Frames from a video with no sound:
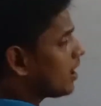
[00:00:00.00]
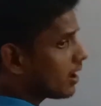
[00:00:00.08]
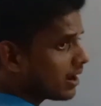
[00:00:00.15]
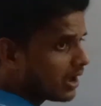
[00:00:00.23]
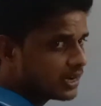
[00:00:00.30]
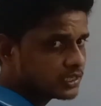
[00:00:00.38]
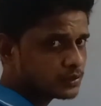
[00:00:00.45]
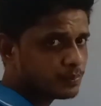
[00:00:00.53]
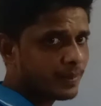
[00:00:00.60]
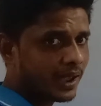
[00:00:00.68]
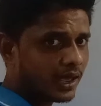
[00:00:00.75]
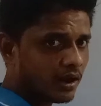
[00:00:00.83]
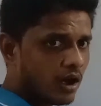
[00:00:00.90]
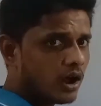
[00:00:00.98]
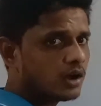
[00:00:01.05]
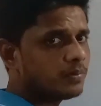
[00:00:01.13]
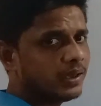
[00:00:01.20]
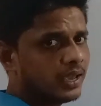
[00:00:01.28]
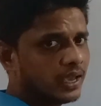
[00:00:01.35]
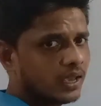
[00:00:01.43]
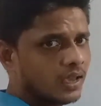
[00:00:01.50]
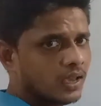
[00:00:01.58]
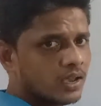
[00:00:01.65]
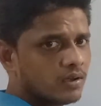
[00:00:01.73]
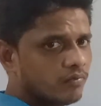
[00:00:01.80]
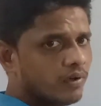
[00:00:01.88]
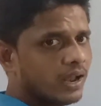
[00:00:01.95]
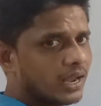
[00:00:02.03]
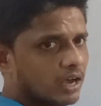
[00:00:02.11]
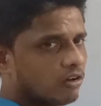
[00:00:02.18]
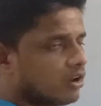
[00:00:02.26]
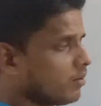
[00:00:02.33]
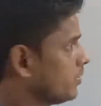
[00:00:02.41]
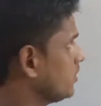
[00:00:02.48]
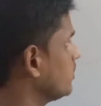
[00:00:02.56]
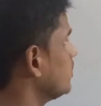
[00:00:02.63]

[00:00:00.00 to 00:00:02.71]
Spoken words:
organs may not be well developed.